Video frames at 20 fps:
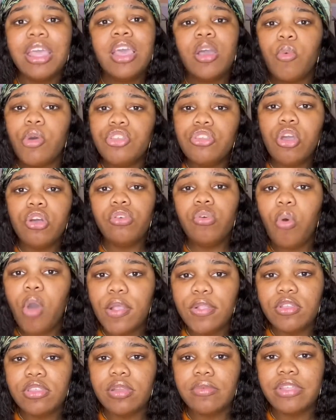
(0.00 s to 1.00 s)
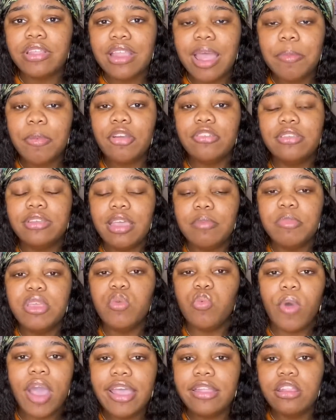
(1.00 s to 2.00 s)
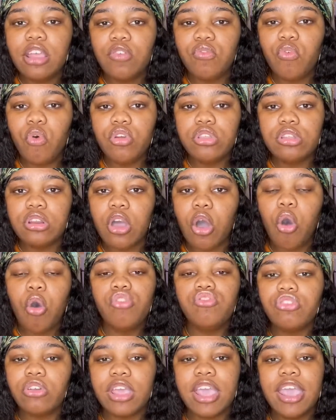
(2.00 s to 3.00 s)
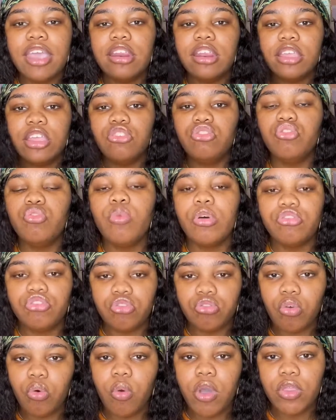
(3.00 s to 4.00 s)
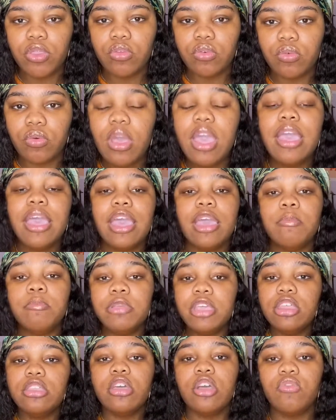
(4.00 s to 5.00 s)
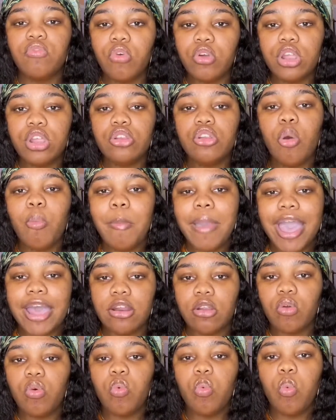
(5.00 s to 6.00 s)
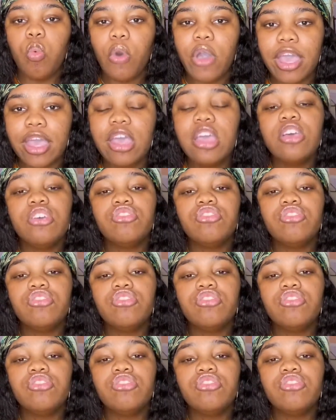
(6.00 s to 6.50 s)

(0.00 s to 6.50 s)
When you're going through something, that person can be right there for you to hold your hand to get through what you're going through and be there for you no matter what.